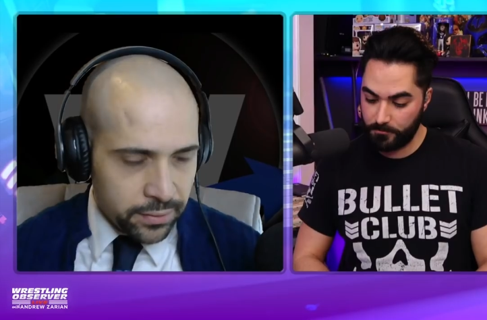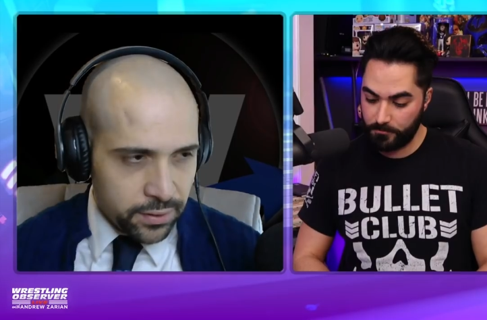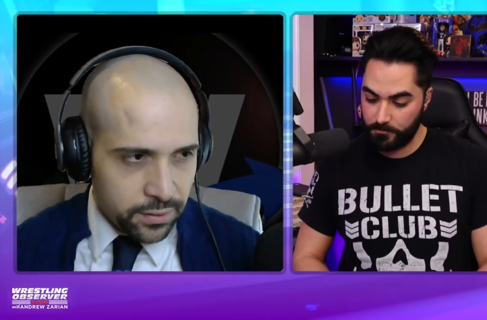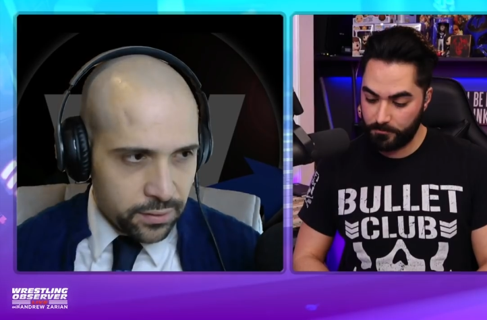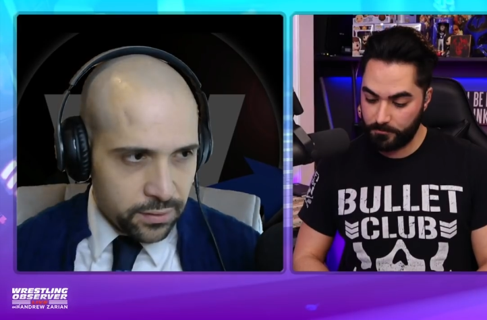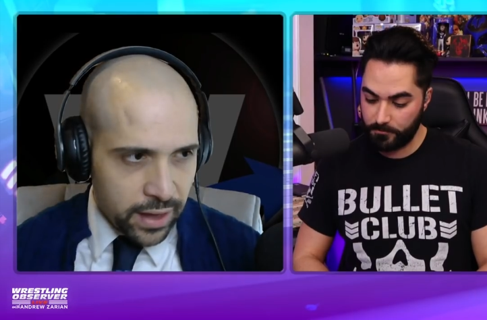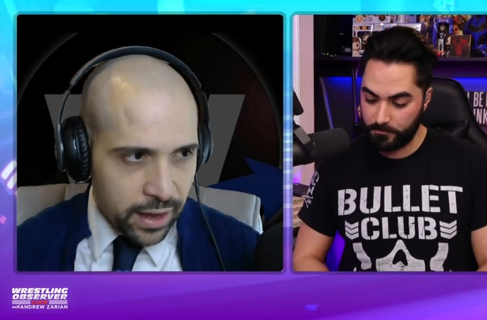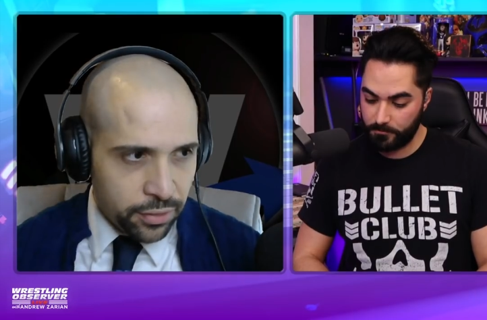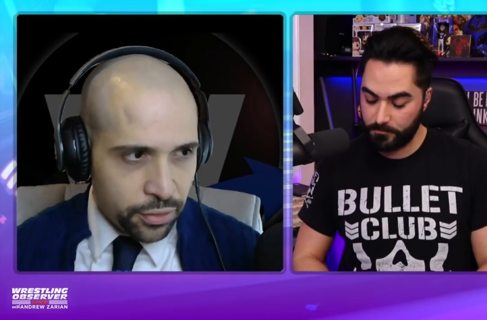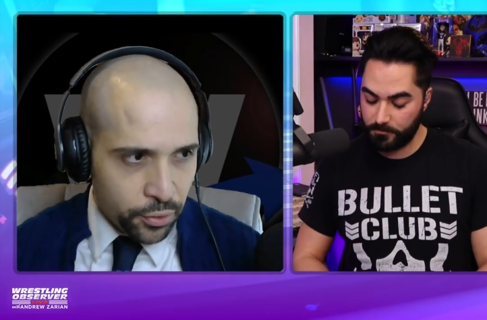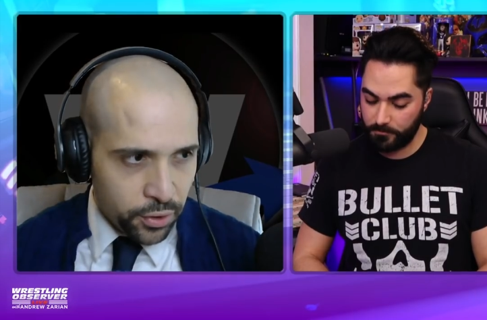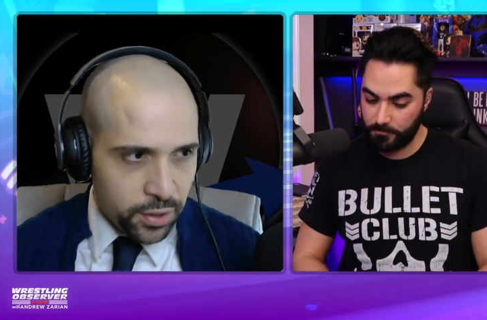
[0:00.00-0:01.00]
Speaker 1: about this is
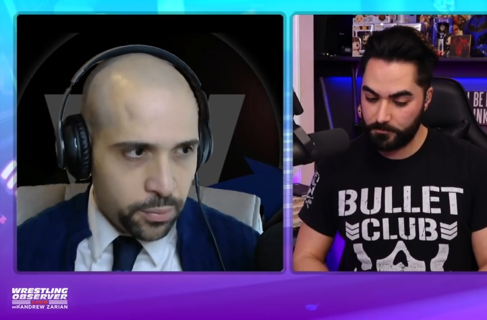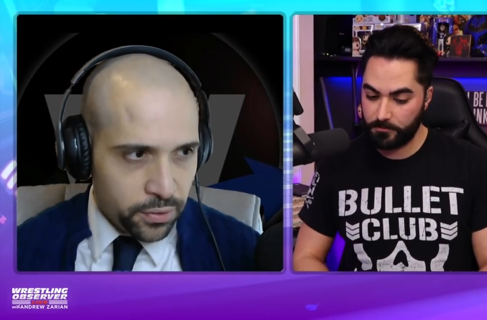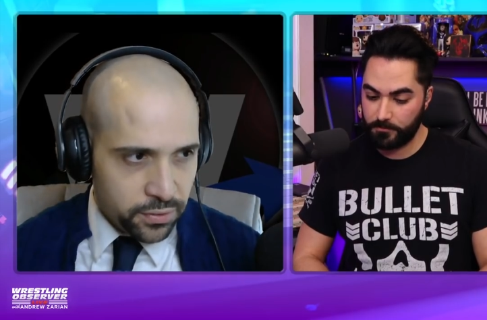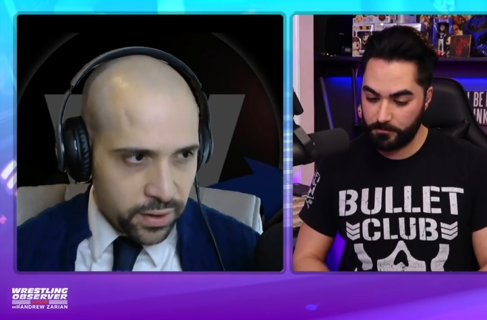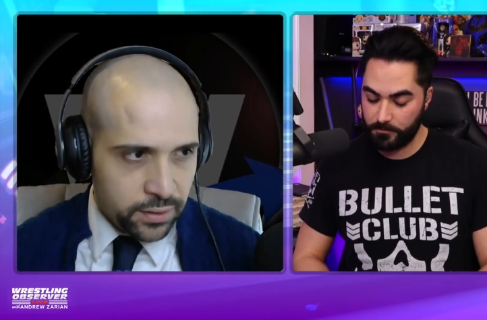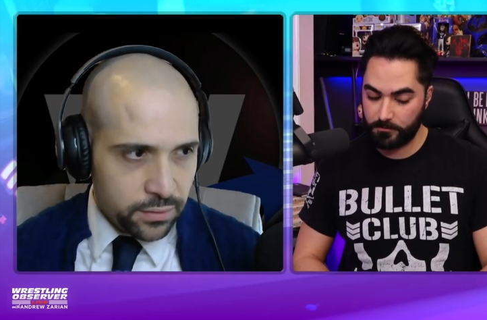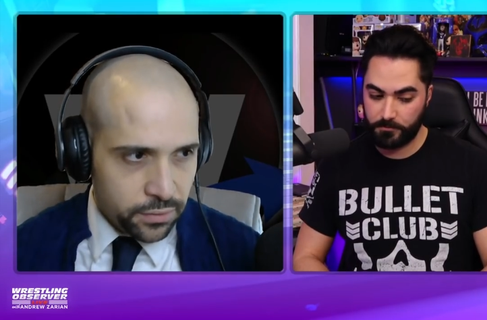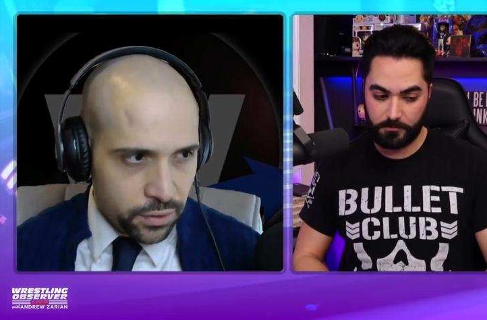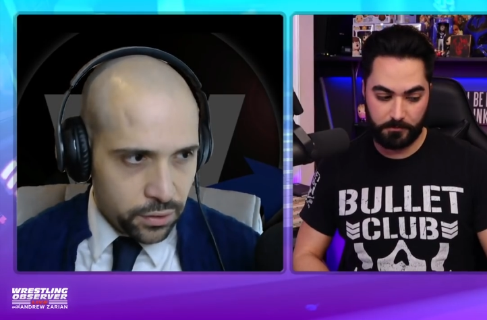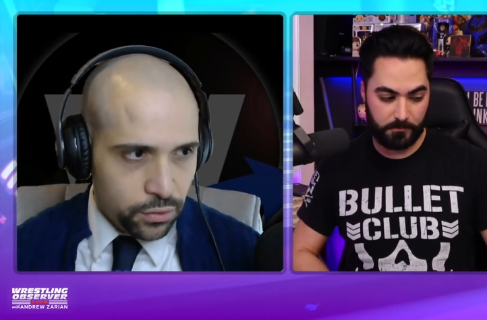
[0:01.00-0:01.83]
that 30% of the